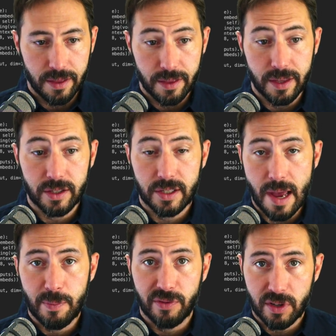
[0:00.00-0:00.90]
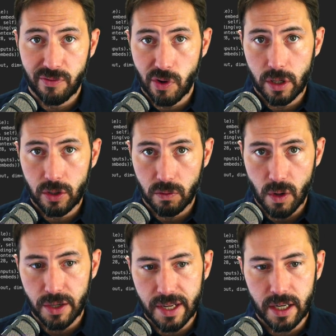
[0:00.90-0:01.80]
This step of converting your
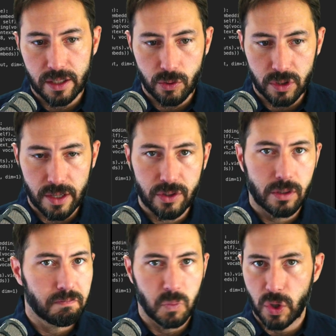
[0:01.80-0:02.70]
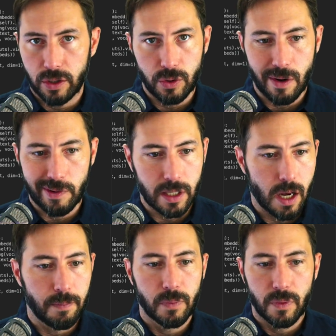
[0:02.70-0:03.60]
raw data into a tensor, you're going to do every
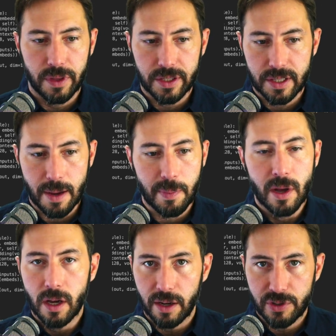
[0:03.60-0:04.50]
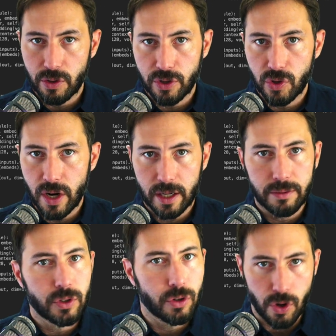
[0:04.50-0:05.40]
time this step of zeroing your
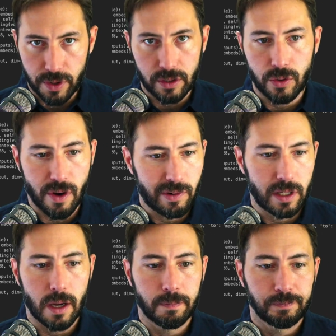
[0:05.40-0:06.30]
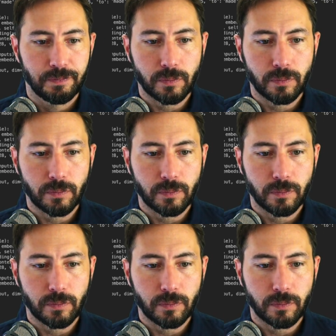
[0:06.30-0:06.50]
gradient, you're going to do every time.